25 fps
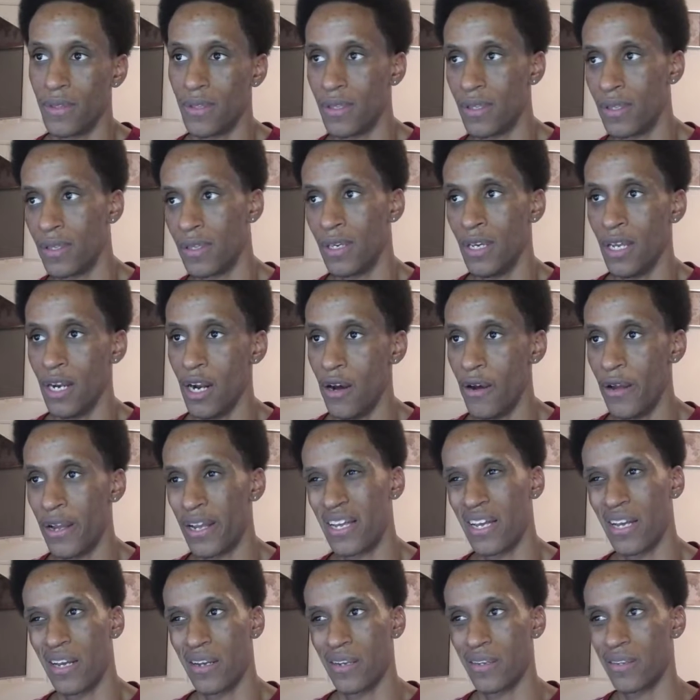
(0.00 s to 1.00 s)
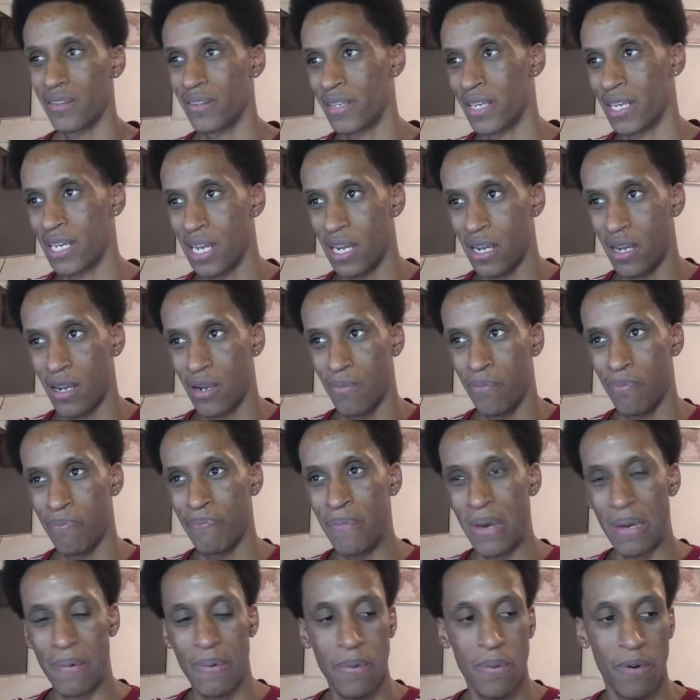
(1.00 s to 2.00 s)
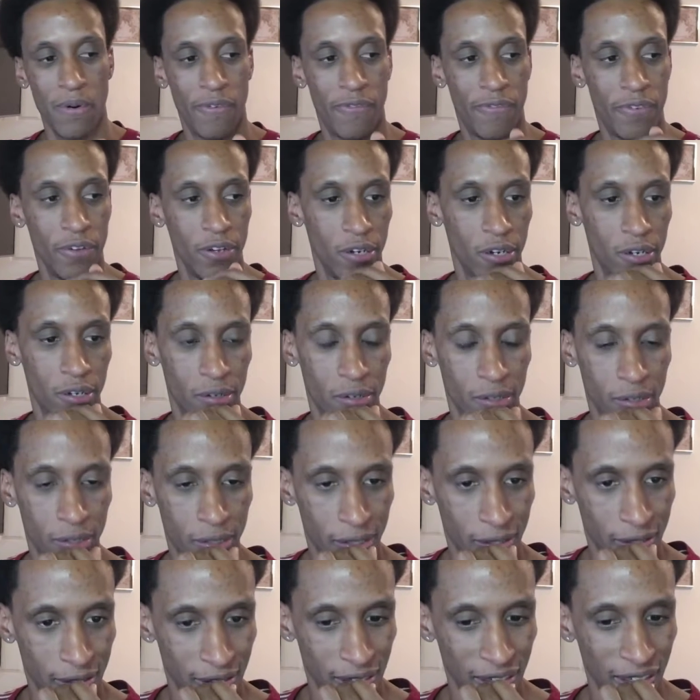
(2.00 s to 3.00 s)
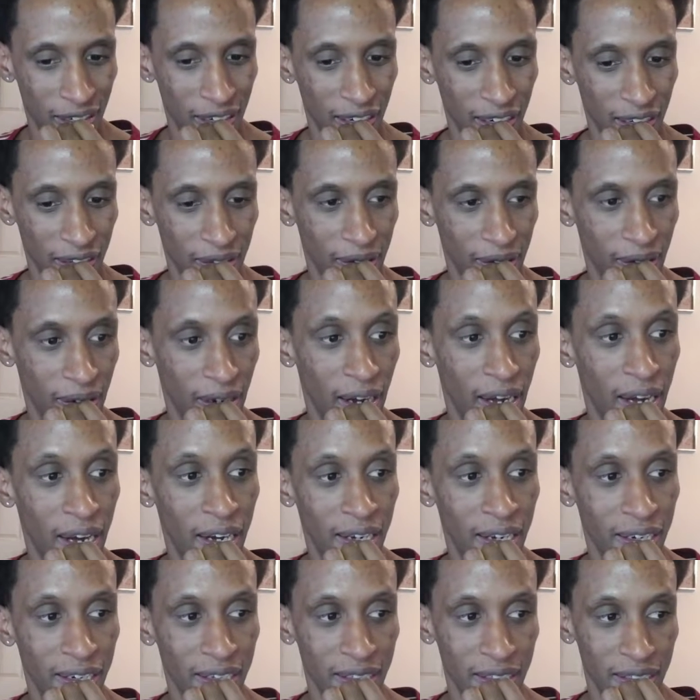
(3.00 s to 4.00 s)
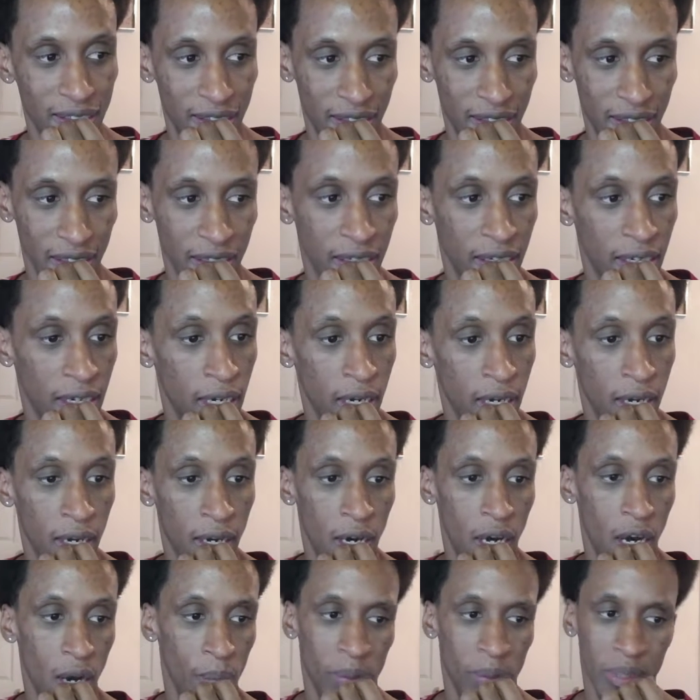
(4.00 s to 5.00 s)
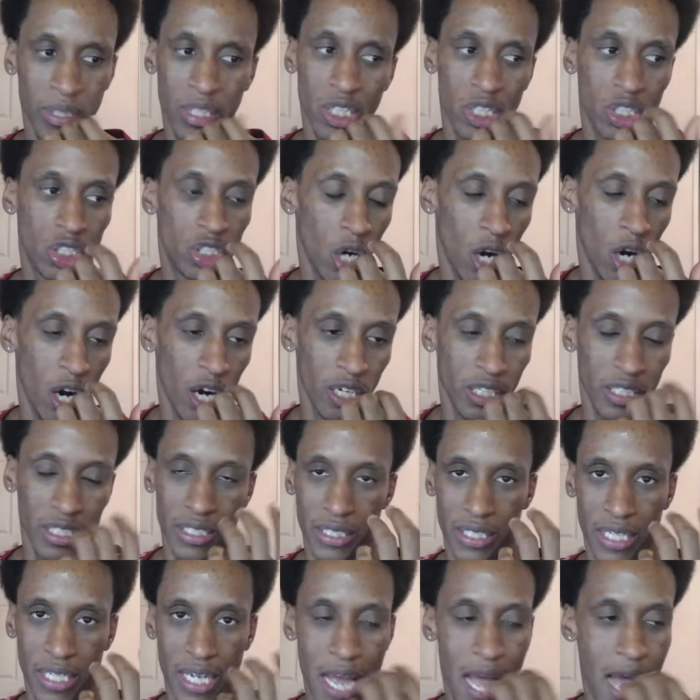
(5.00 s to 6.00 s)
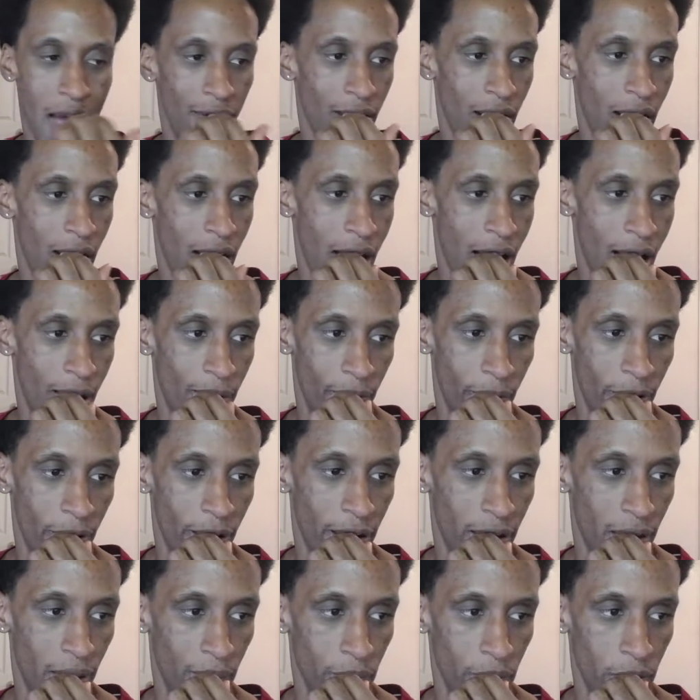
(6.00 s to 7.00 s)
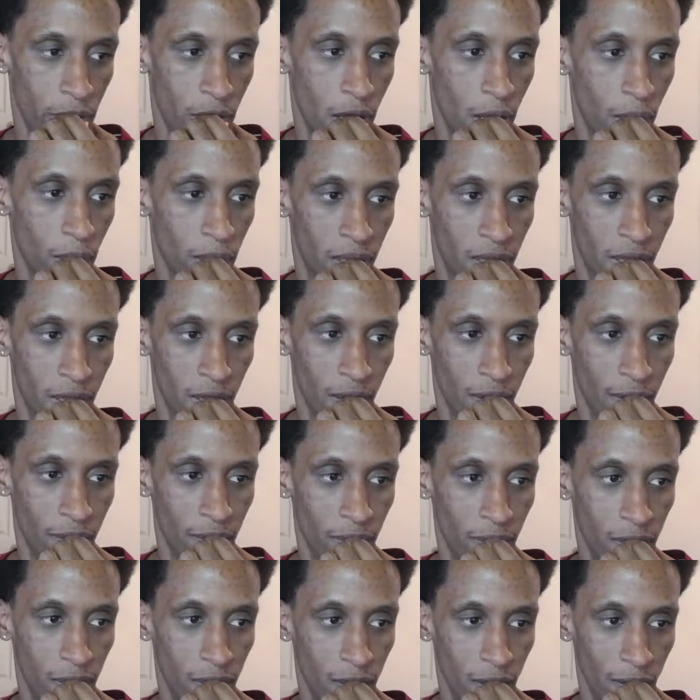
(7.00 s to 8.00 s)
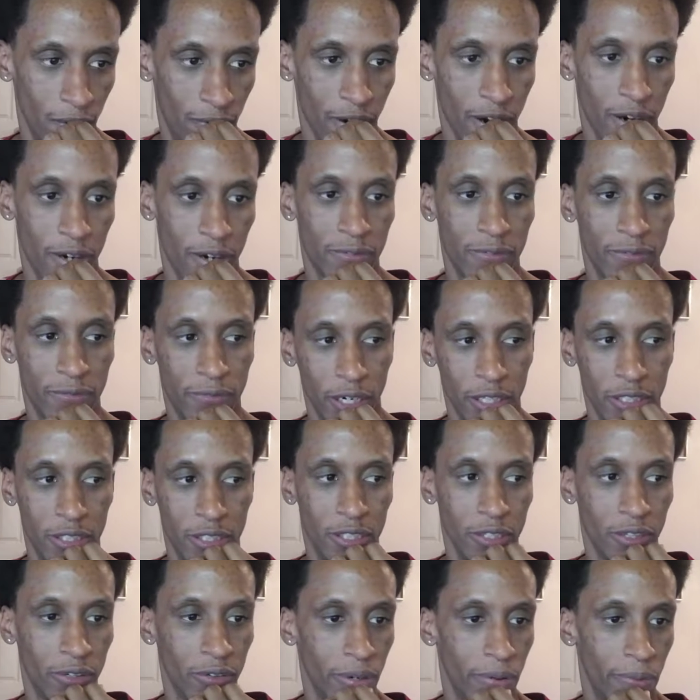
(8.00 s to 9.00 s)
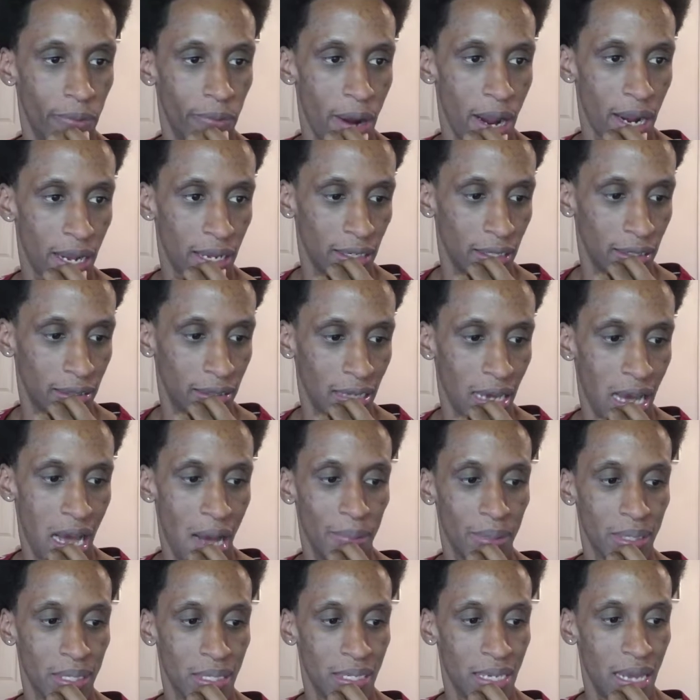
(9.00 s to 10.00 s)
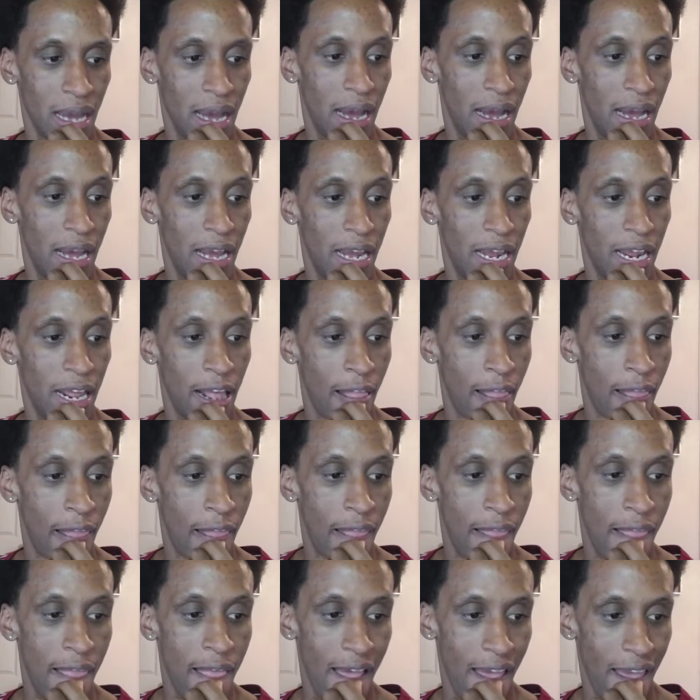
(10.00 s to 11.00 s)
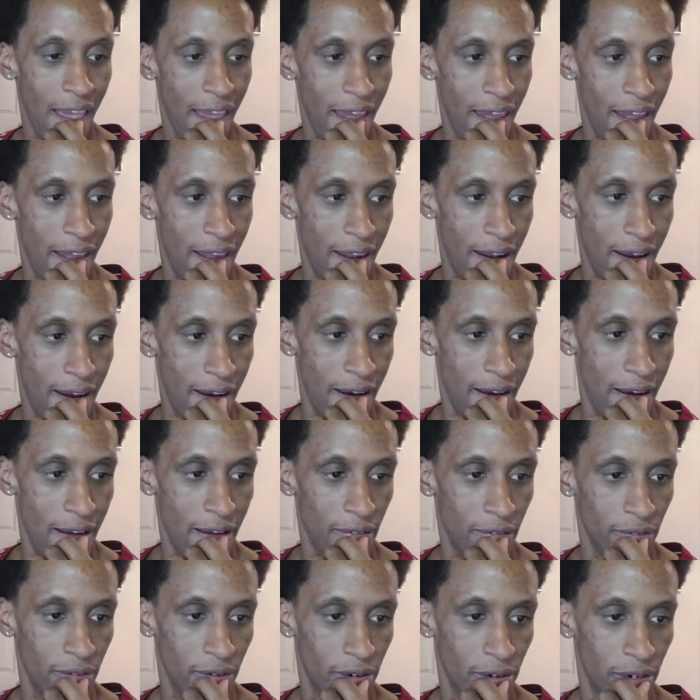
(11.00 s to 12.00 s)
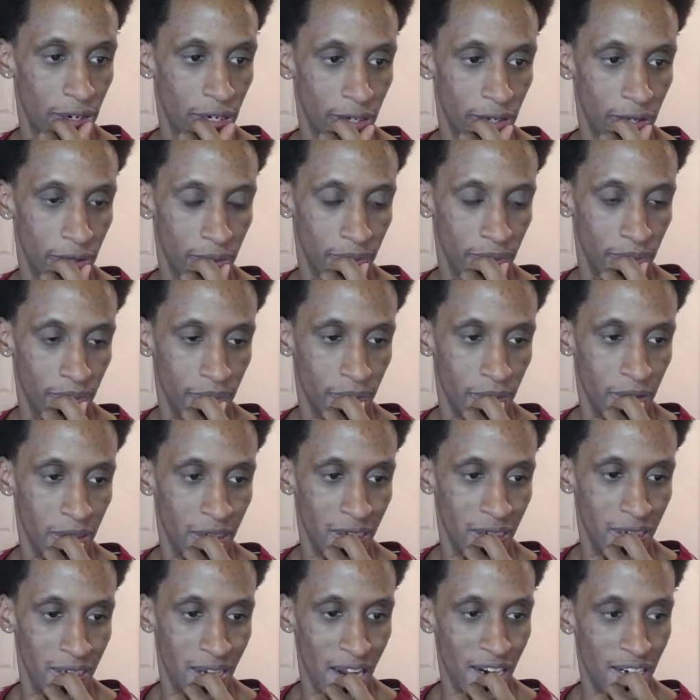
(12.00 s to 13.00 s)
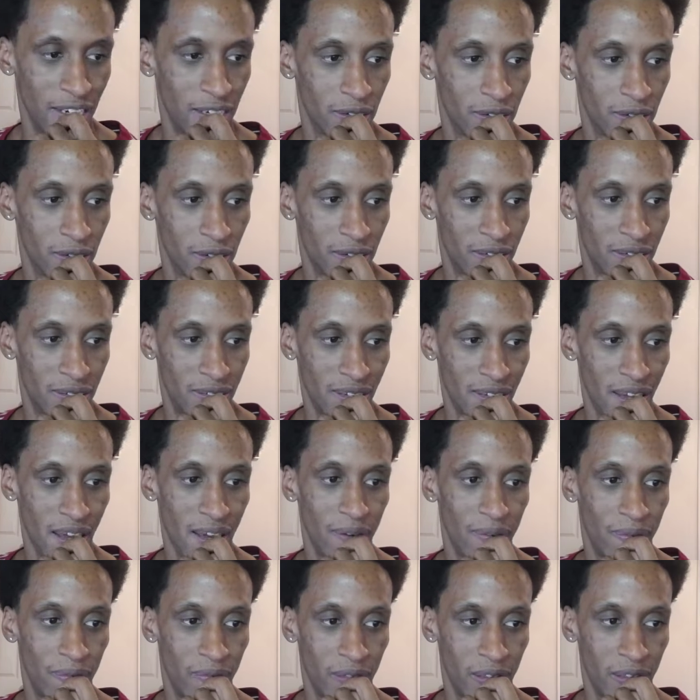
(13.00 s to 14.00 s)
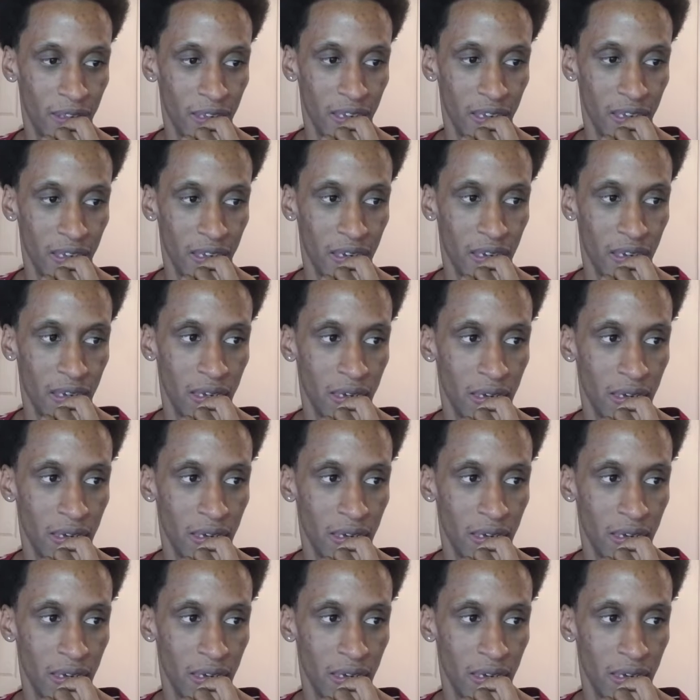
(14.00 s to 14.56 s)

it could make people feel a little uneasy. But the charges and how I had read them, with the first degree reckless homicide and endangering safety,